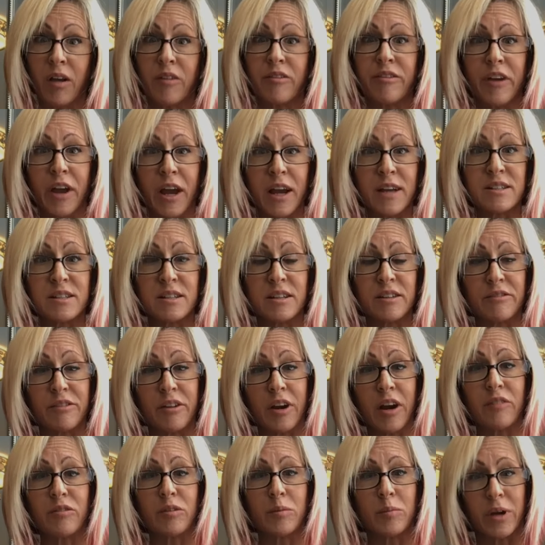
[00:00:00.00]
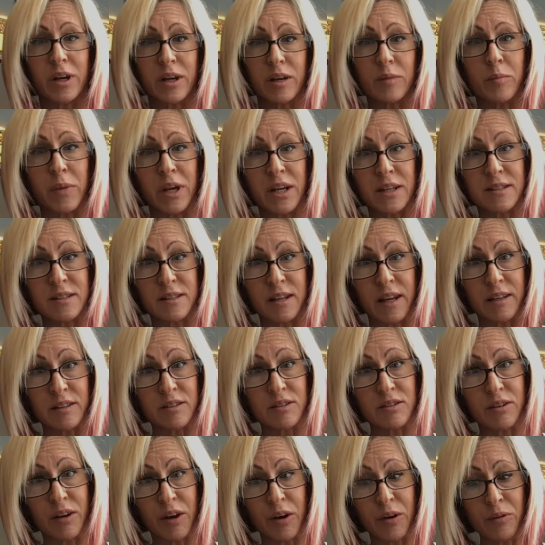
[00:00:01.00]
fasting for everybody makes sense,
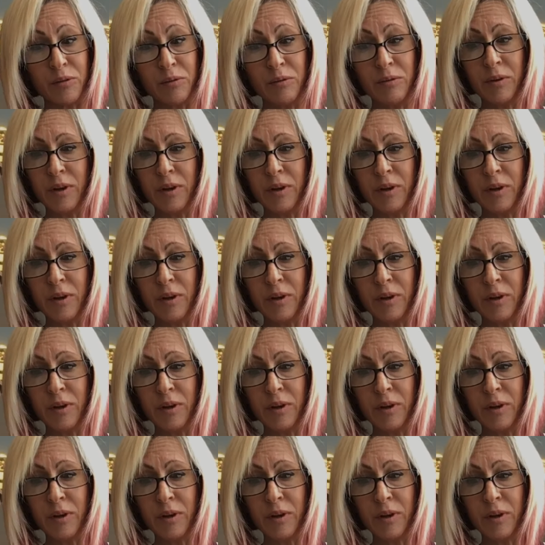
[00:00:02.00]
no?